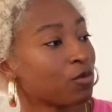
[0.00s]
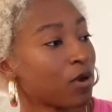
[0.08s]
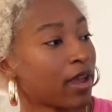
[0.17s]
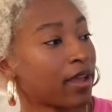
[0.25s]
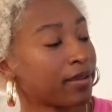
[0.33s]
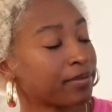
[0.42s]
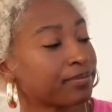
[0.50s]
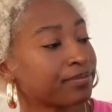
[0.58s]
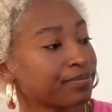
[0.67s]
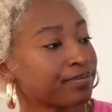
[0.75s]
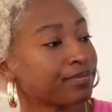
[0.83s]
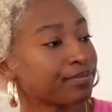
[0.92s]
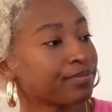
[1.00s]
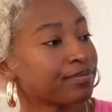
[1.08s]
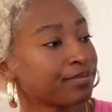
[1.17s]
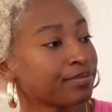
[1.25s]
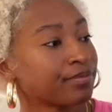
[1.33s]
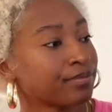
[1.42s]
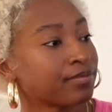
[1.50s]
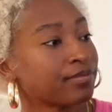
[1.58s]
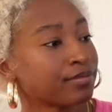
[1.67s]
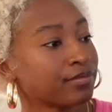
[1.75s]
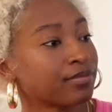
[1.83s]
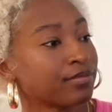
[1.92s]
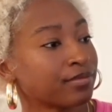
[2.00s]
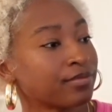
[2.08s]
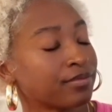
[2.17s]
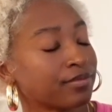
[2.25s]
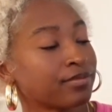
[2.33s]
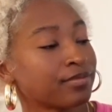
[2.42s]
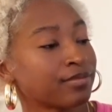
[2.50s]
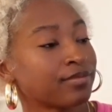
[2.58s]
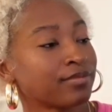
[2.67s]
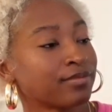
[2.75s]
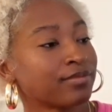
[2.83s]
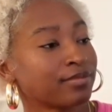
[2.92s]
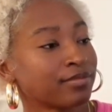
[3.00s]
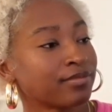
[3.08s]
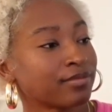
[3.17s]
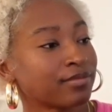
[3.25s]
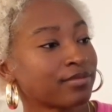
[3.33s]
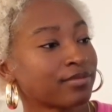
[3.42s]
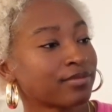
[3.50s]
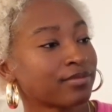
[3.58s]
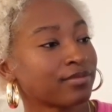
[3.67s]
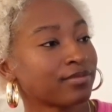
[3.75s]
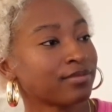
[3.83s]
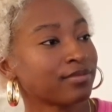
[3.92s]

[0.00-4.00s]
(not speaking)